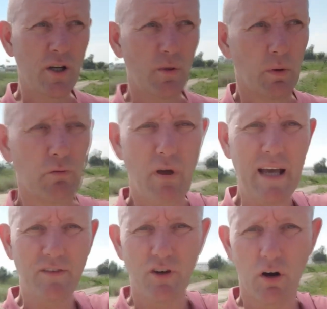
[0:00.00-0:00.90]
you will
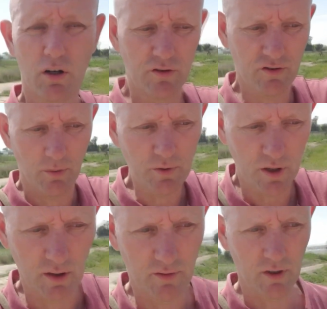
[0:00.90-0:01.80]
raise your
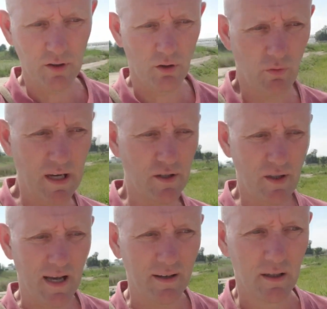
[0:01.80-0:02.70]
consumption until you reach
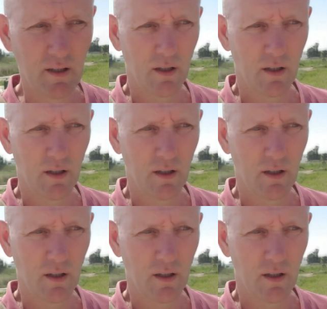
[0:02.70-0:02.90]
that